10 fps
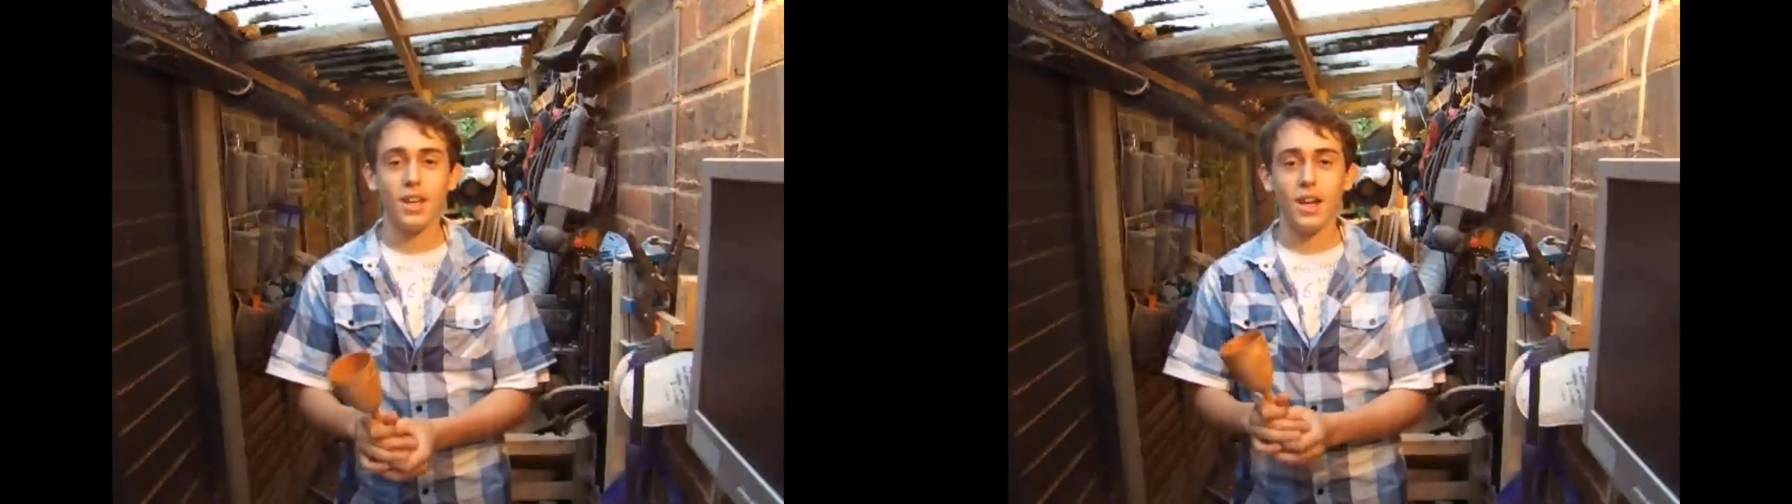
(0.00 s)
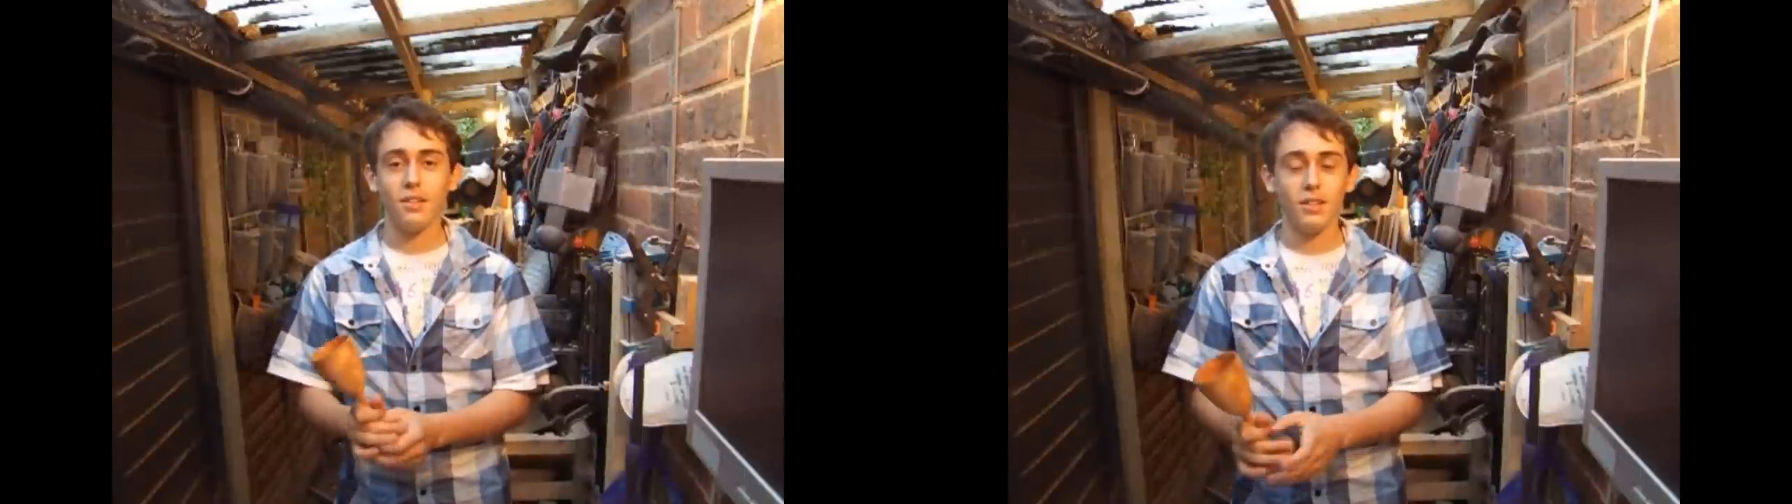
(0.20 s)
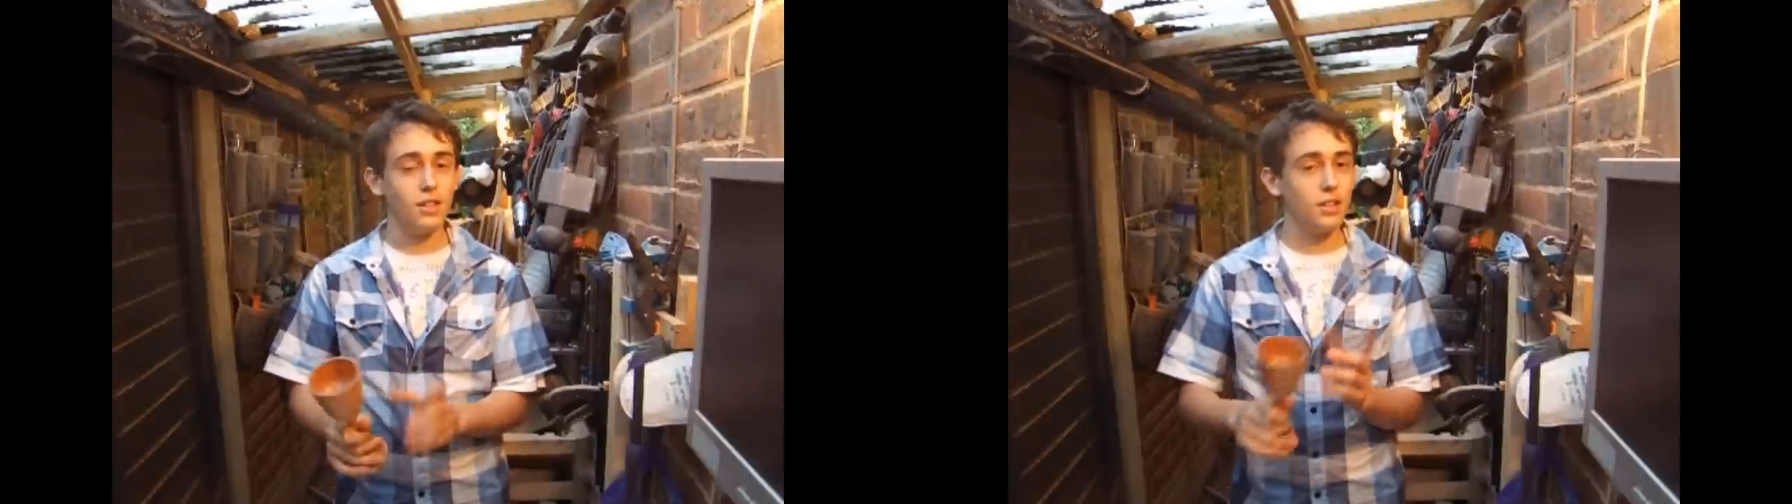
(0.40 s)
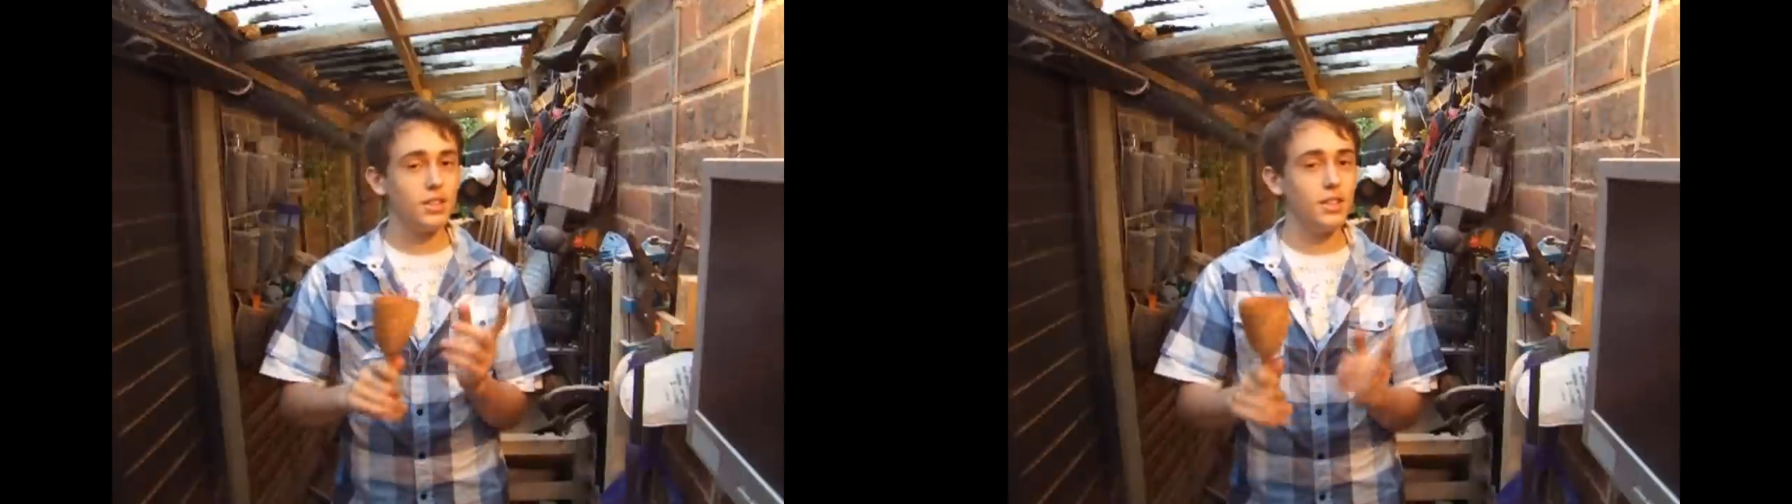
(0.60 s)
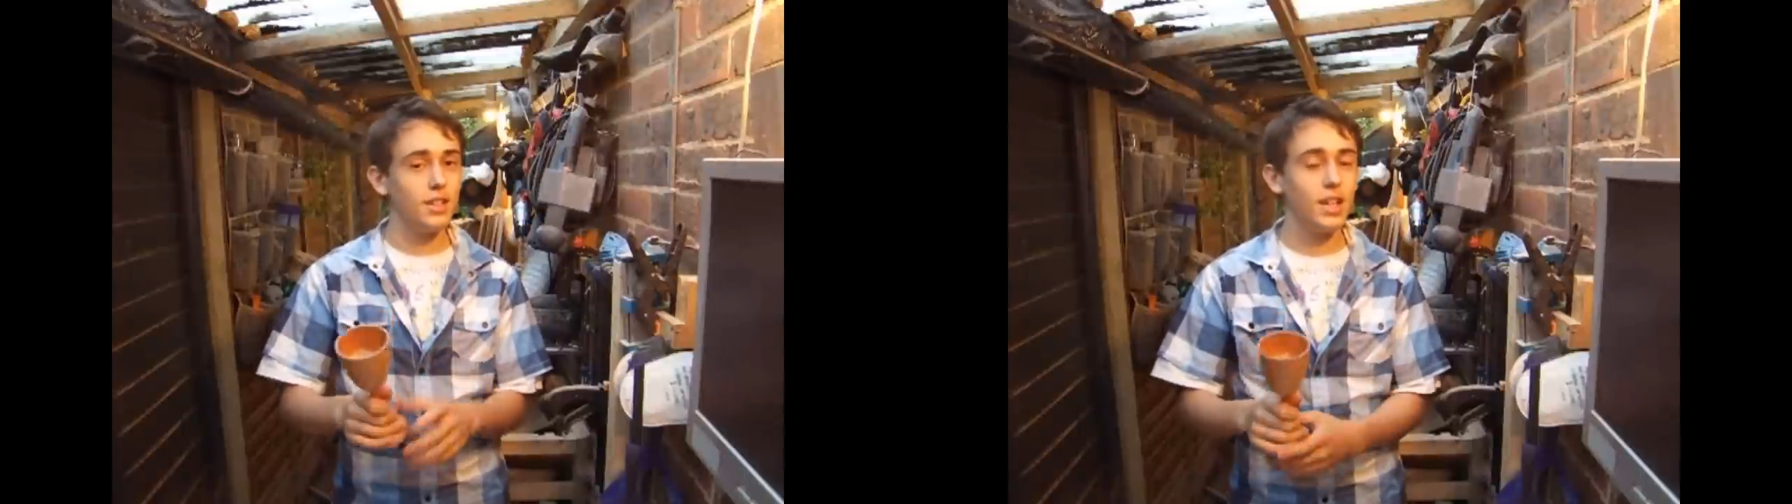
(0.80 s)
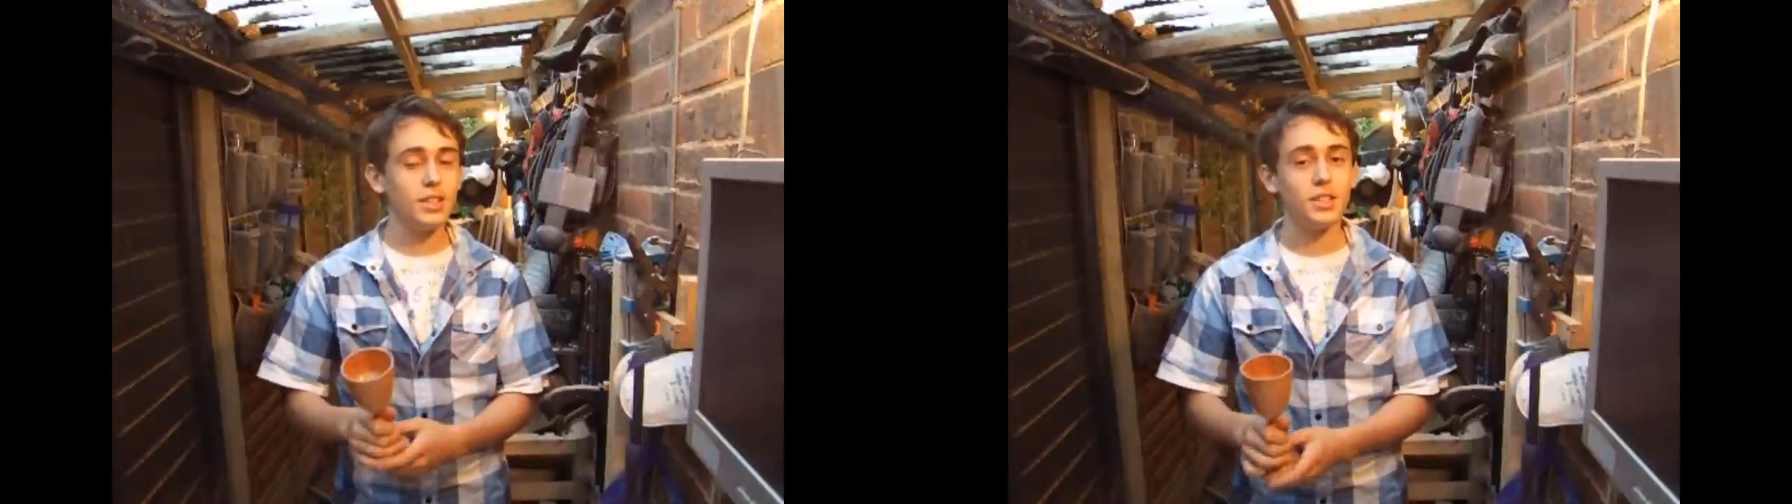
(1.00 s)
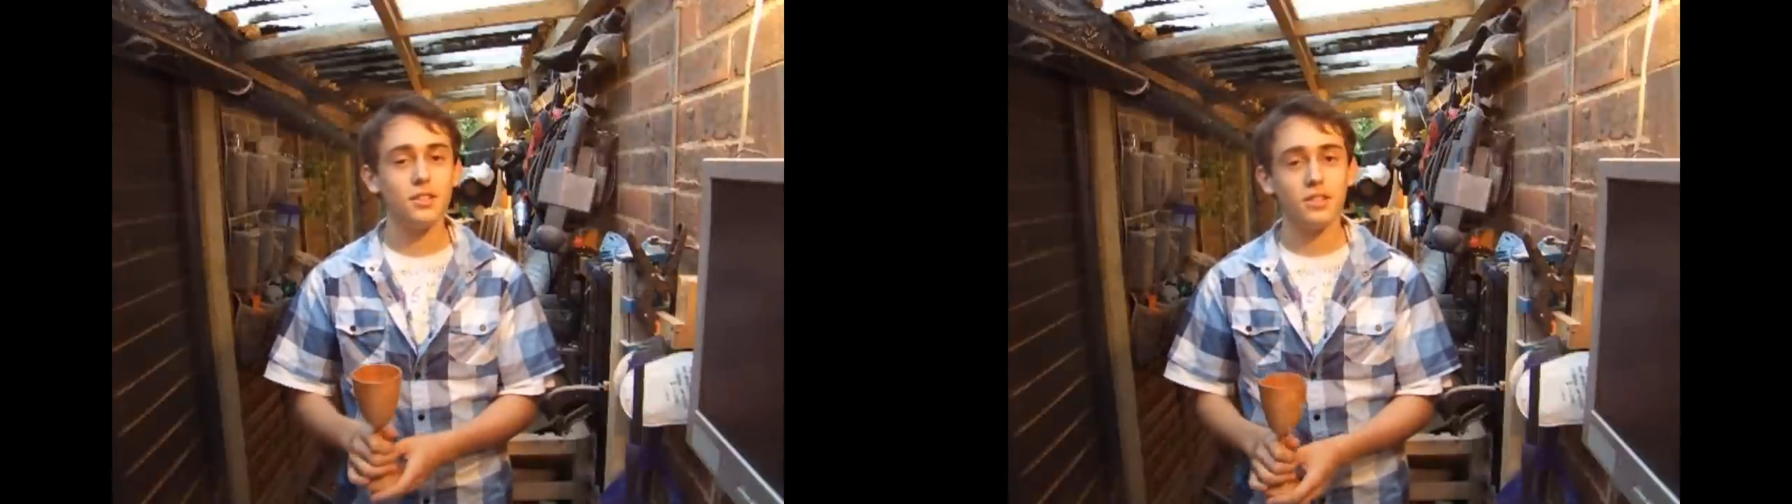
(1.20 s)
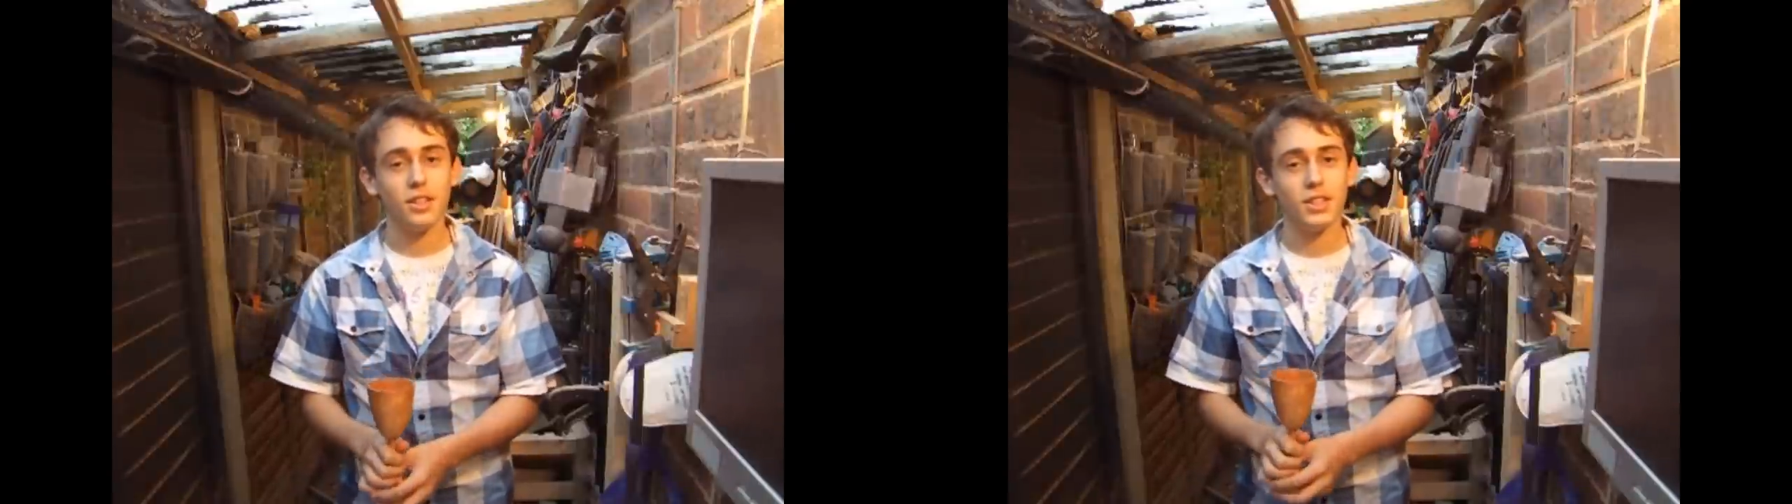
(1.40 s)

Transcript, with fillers: there and I'll see you again soon on the